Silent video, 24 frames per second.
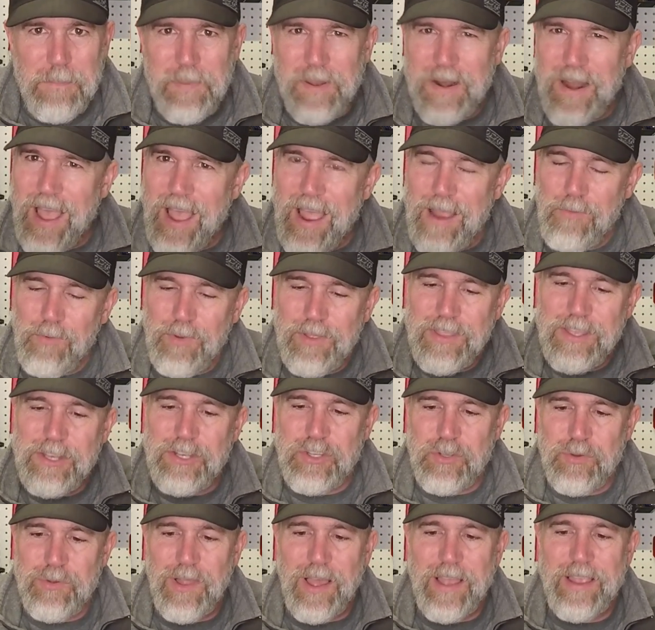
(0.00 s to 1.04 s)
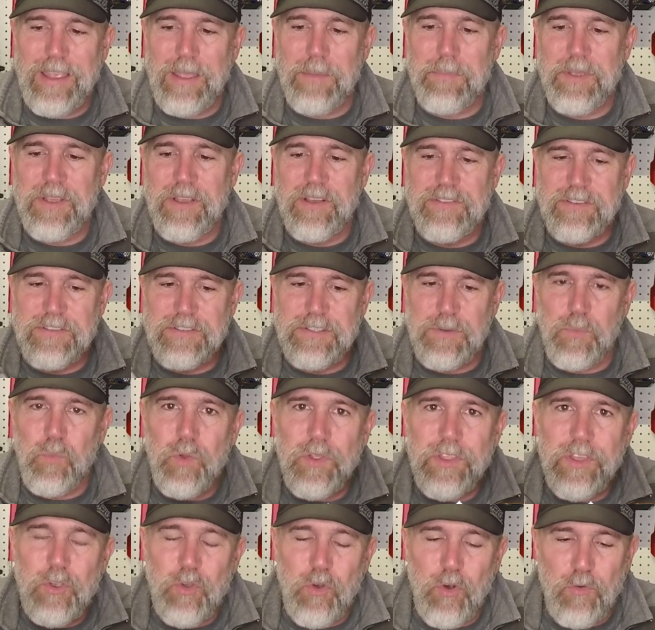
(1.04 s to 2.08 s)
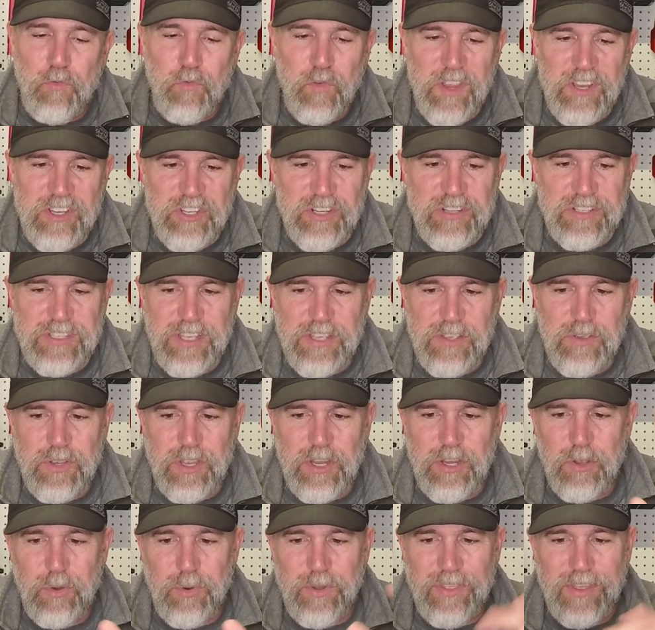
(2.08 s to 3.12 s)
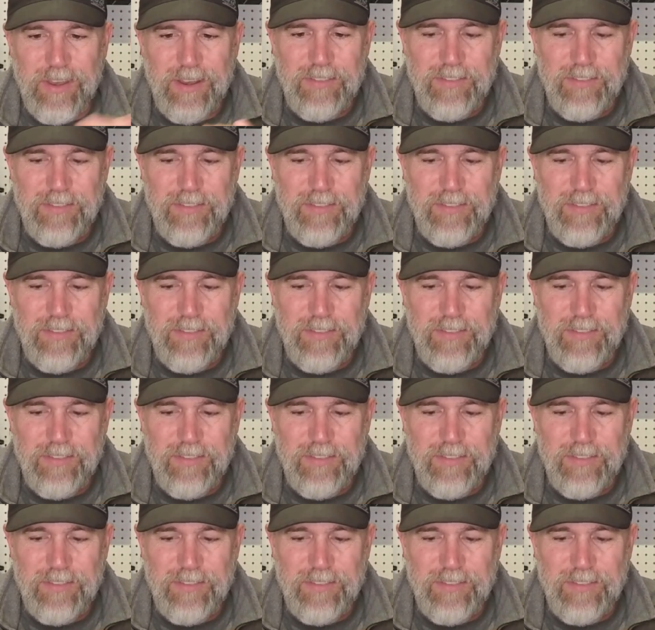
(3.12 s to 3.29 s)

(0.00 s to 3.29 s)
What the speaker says: but I really do like it because there's some really cool features that you can do with it.